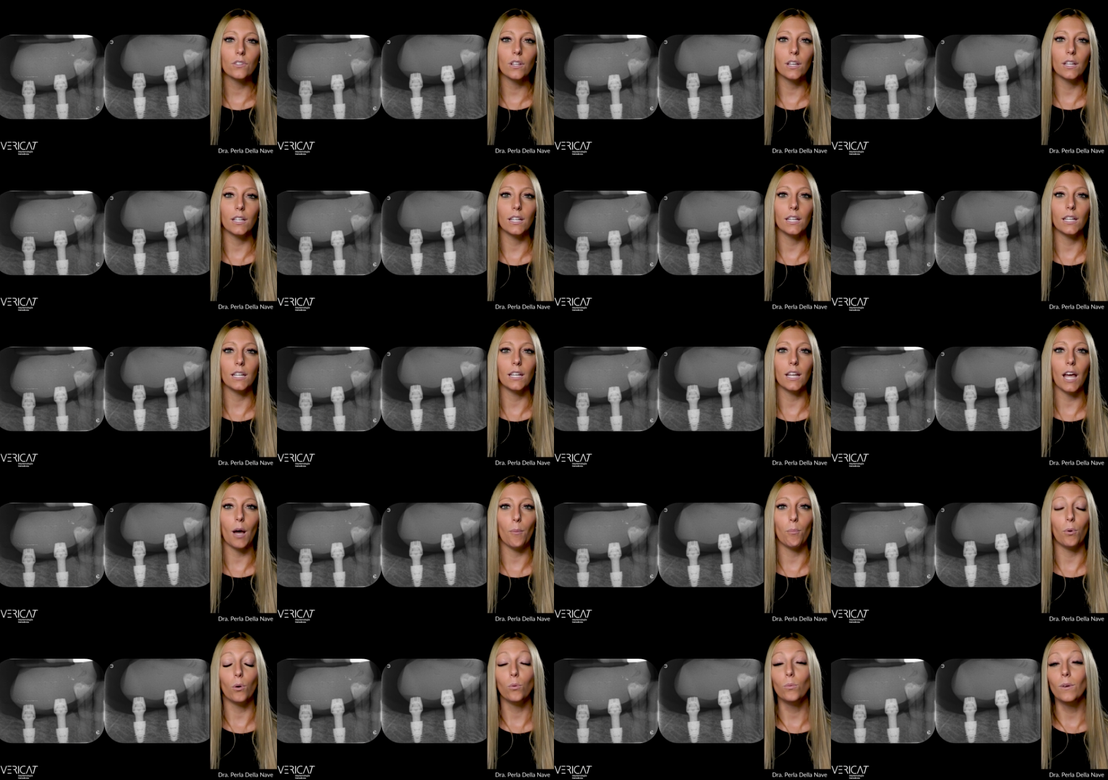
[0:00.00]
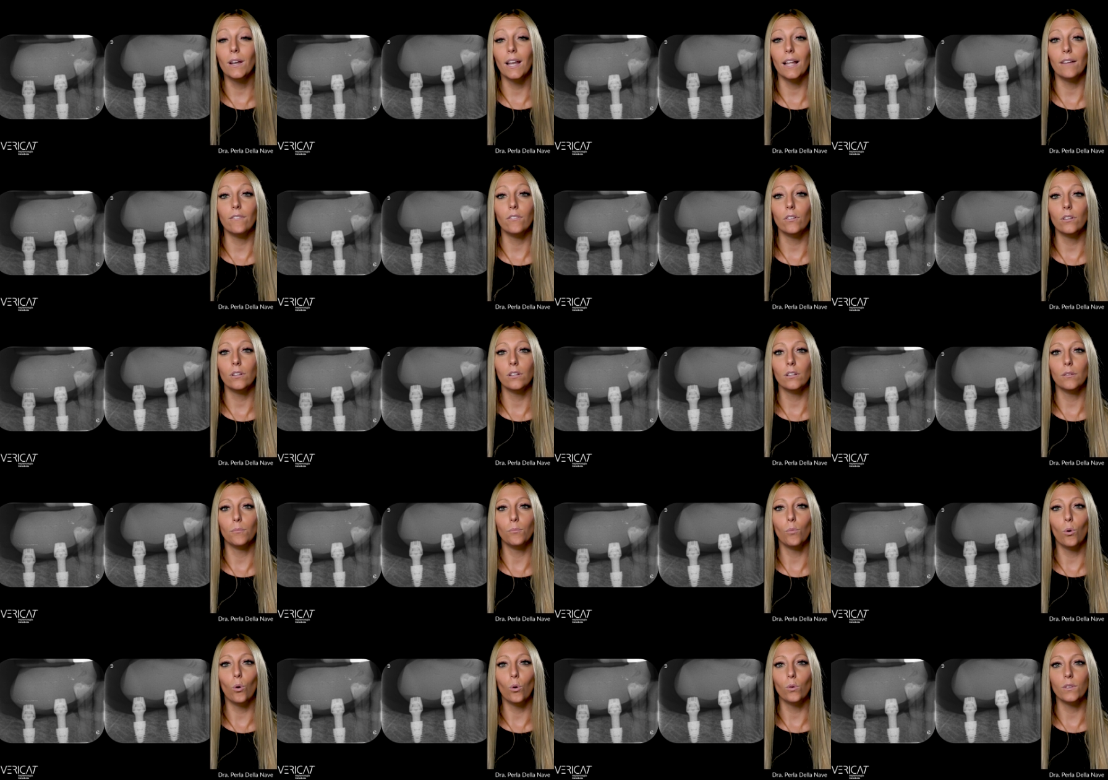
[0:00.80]
and a bone level
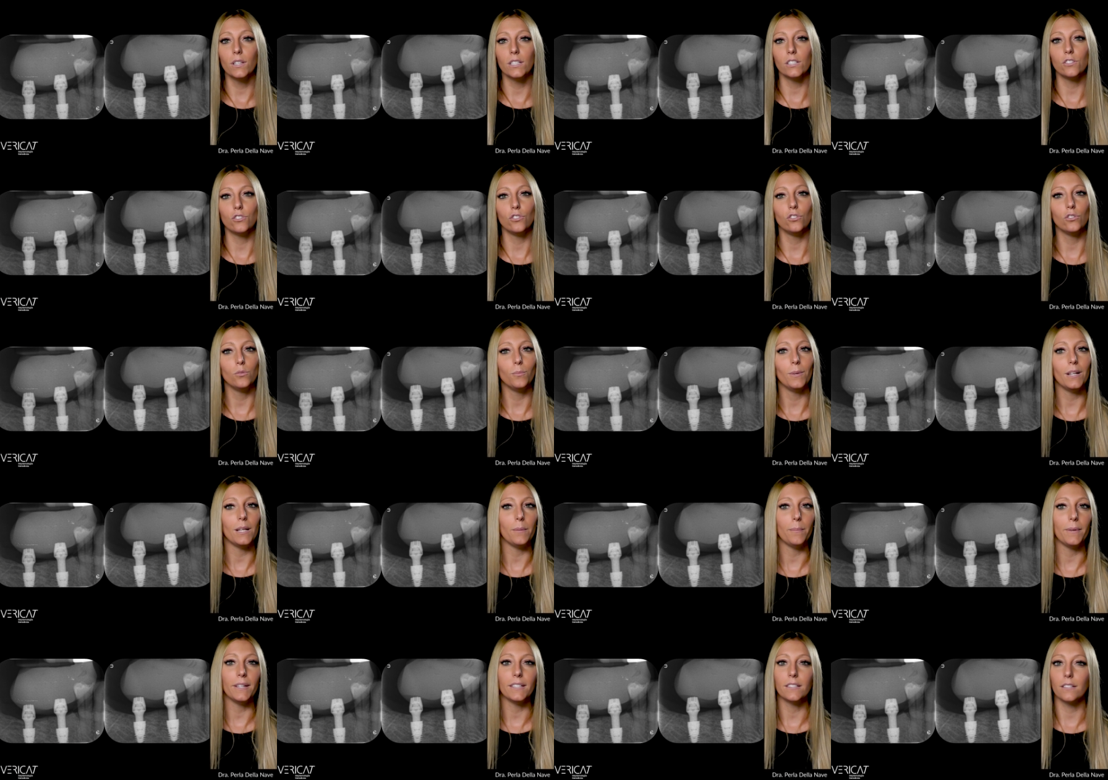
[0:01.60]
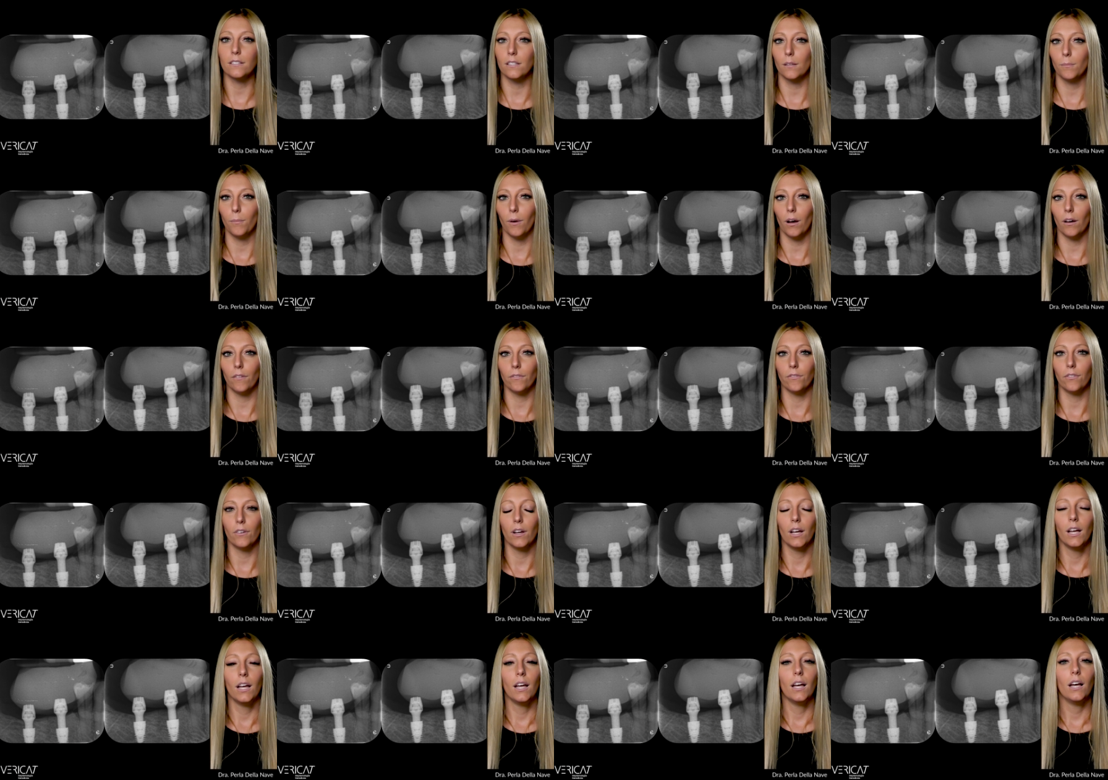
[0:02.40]
more than 2 millimeters
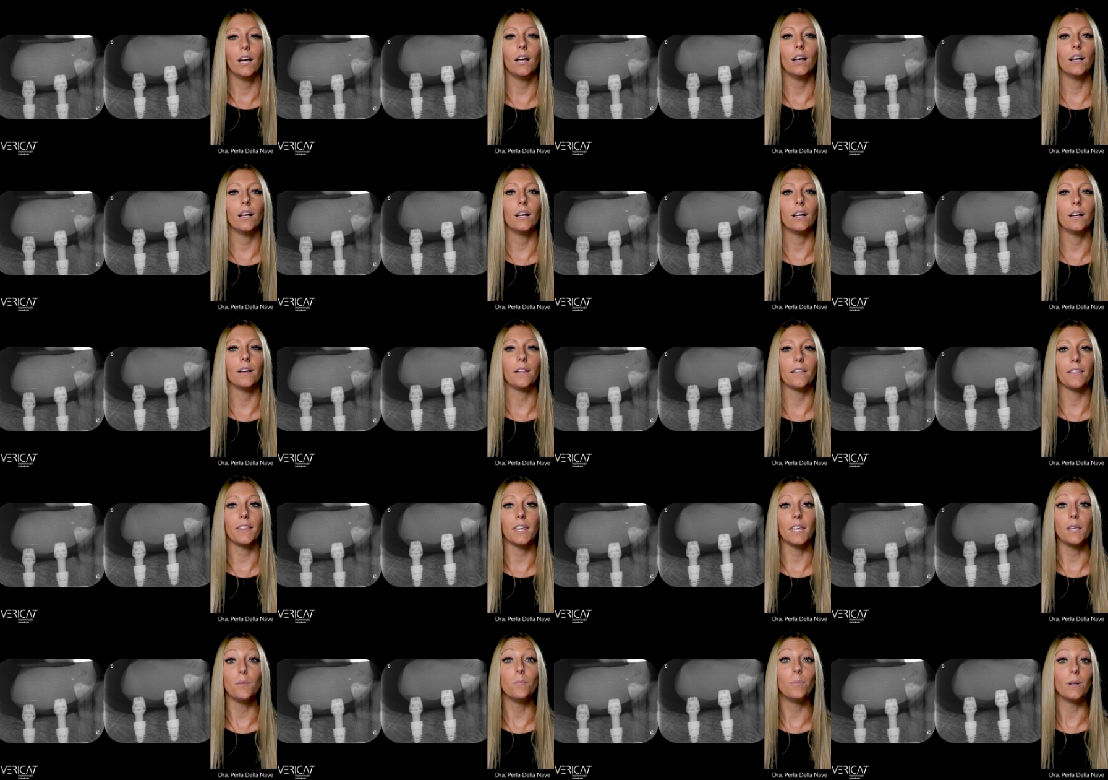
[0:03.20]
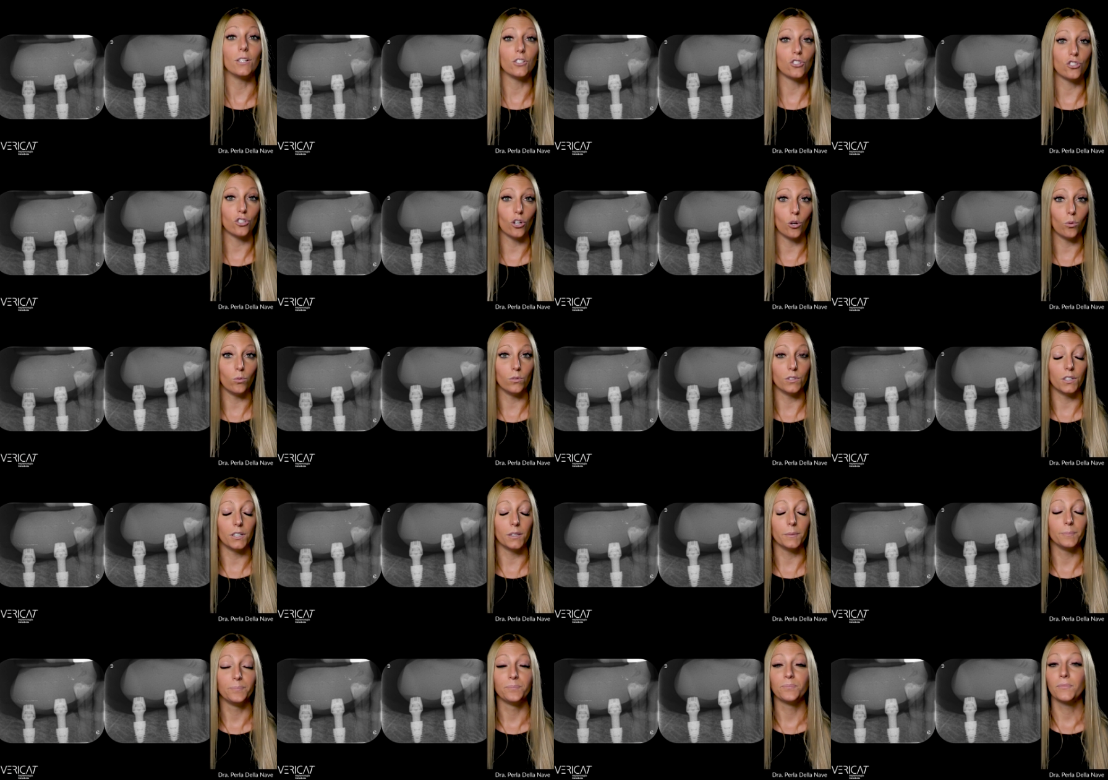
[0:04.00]
above the implant
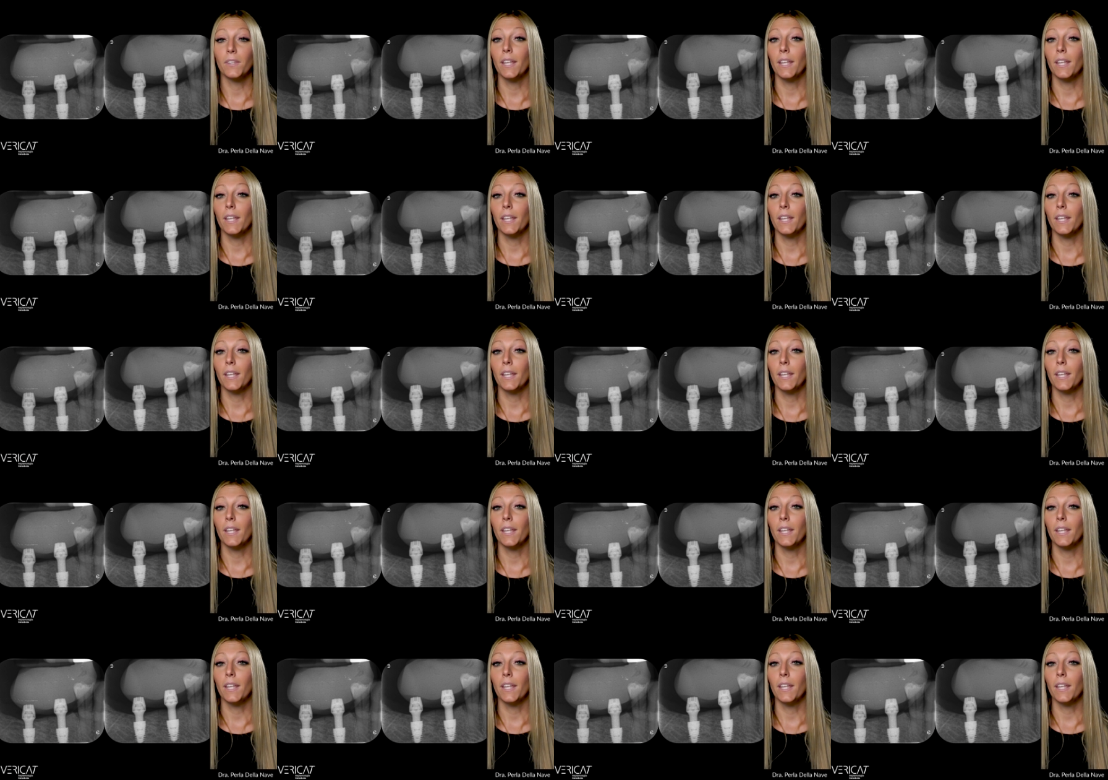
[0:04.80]
shoulder.